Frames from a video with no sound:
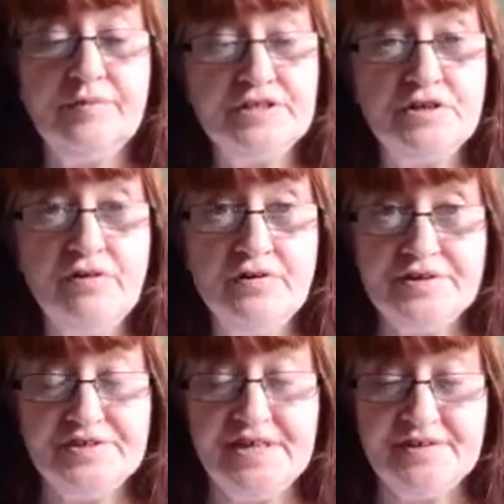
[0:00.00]
but you
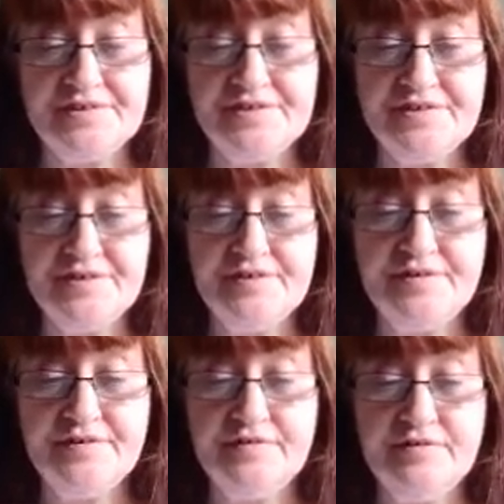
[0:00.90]
look at it.
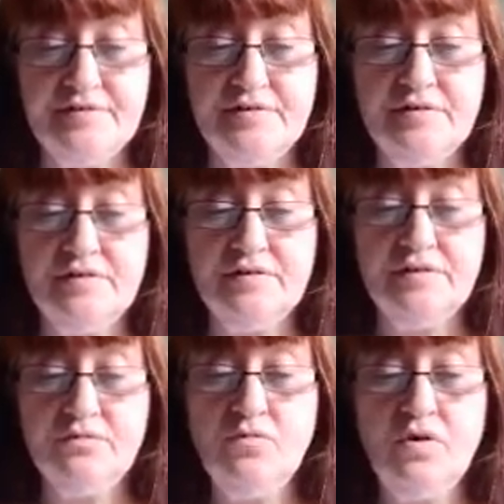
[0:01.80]

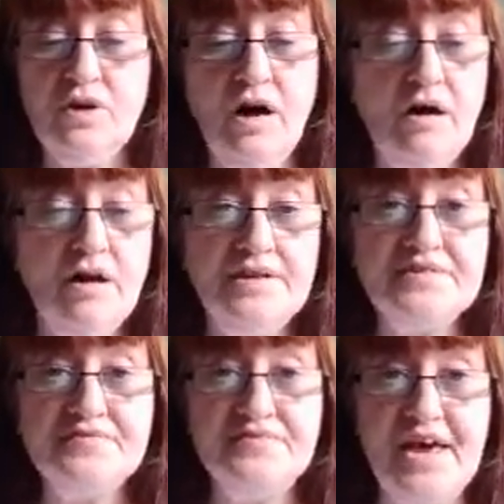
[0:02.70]
What
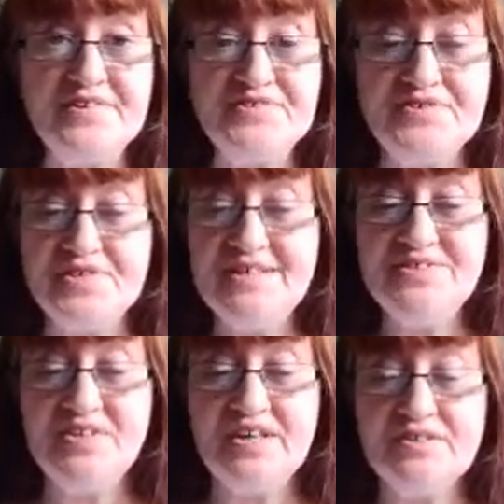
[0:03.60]
kind of nest
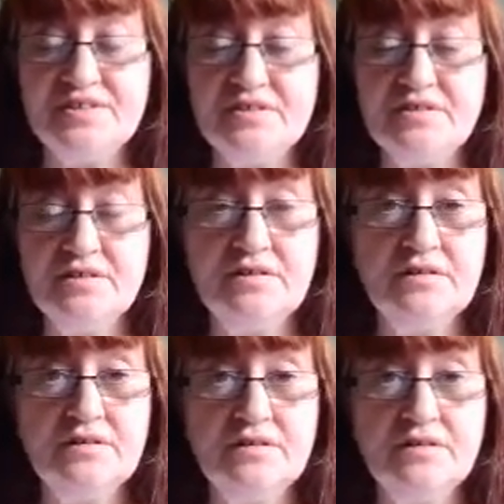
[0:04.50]
is it?
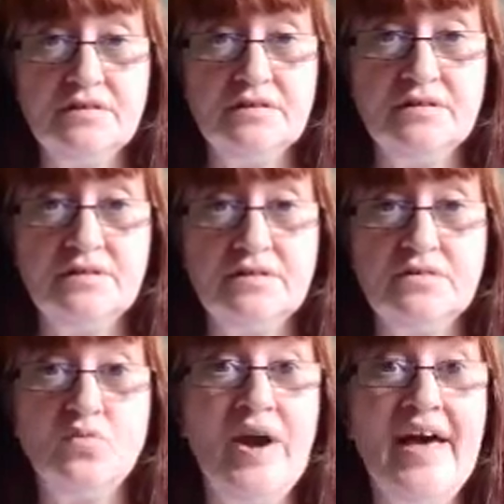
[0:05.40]

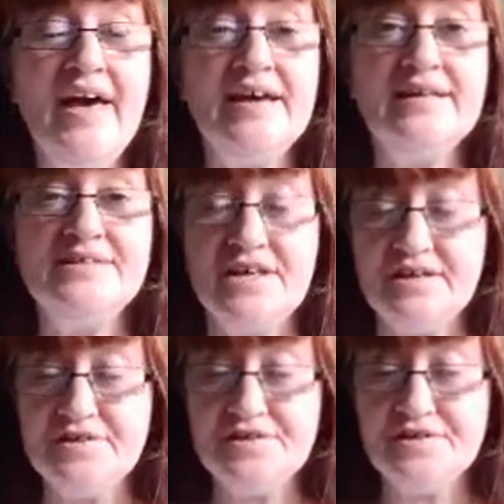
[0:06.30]
Where is
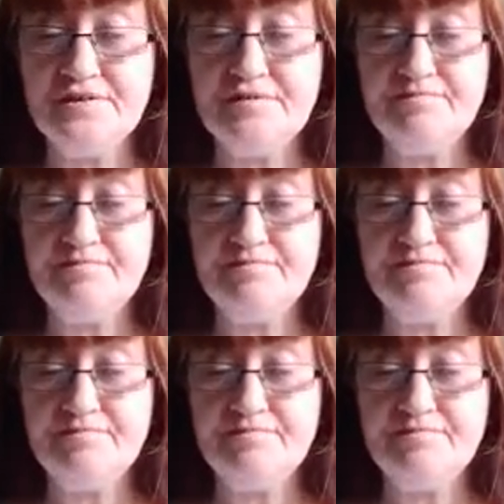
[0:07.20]
it?